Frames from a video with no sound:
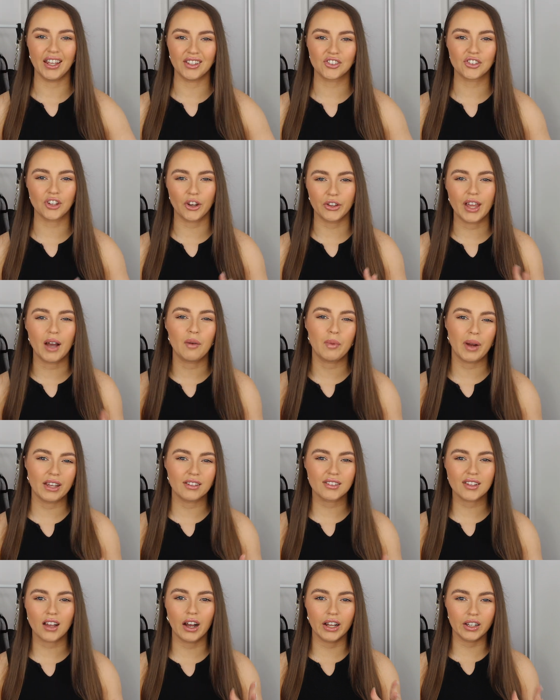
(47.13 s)
And so that way
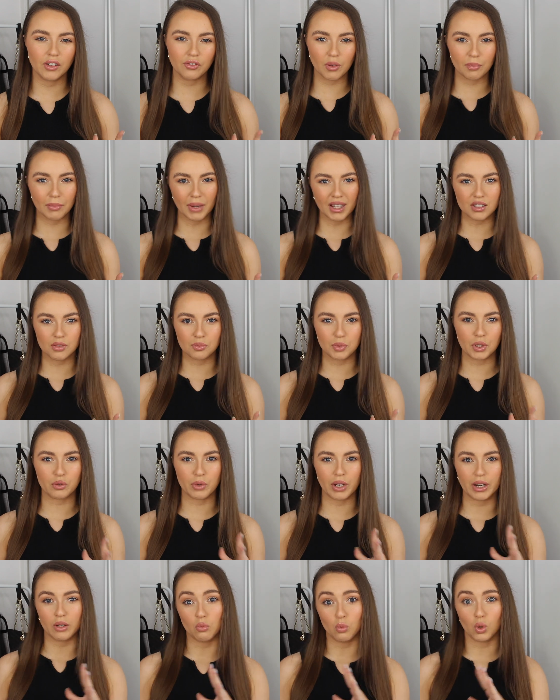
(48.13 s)
it's kind of a mix
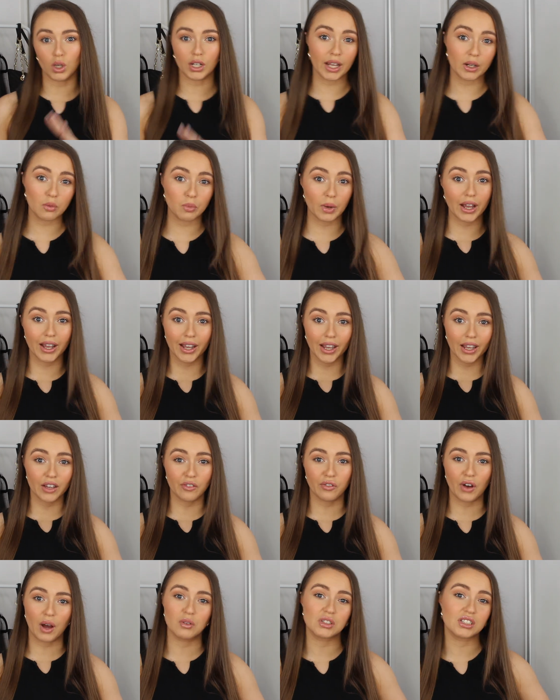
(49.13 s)
between what I'd wear if
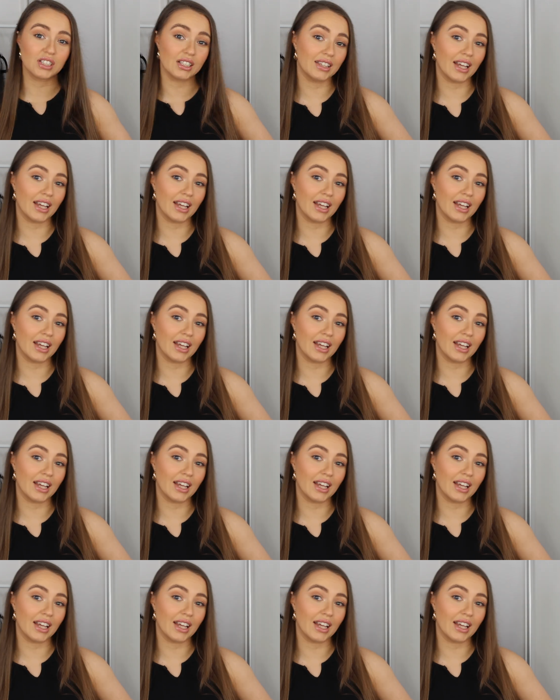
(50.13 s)
I was in